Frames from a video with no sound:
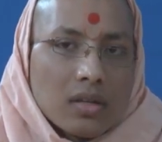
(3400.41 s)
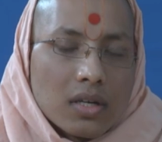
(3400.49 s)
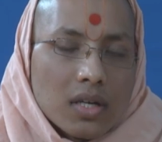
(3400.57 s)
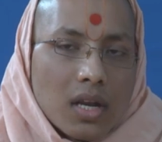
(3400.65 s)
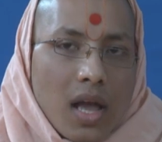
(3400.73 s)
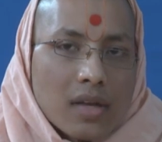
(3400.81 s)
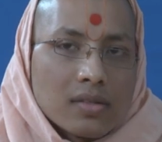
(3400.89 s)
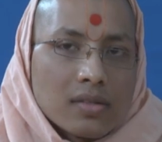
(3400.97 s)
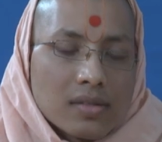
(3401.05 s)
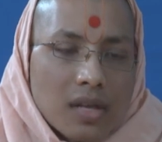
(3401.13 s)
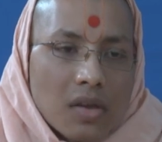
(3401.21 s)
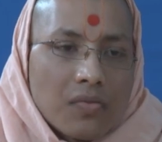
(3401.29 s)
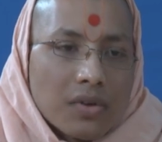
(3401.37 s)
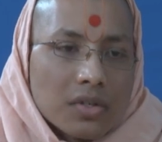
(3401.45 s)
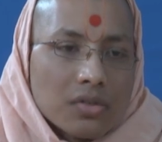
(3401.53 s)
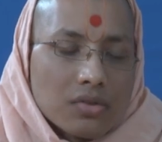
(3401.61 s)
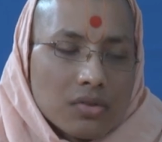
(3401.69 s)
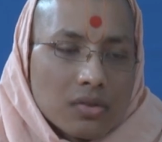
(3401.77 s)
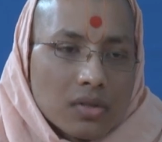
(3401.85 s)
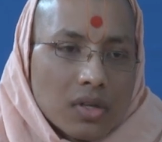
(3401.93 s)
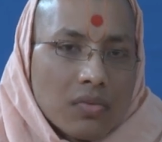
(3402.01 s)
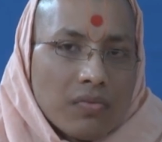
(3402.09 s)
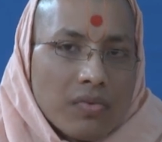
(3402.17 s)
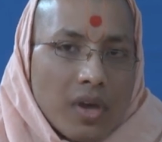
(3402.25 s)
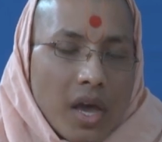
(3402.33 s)
realize the same virtues
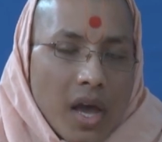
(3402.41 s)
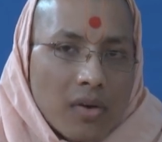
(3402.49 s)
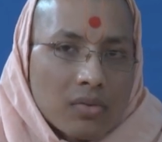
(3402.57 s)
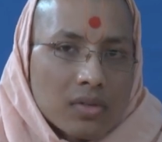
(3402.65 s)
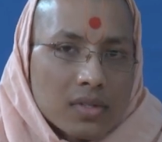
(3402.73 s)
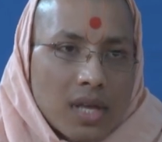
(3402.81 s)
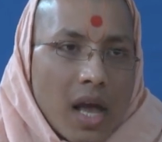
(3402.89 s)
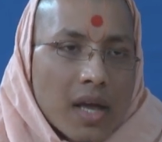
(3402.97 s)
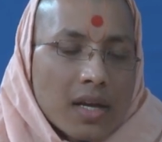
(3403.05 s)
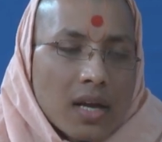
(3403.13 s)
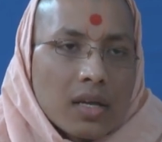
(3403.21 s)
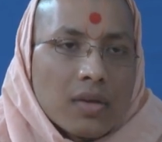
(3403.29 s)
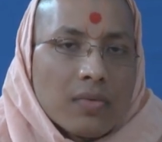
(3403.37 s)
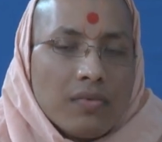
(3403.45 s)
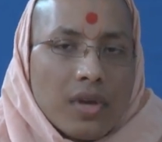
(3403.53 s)
if we have the sight and if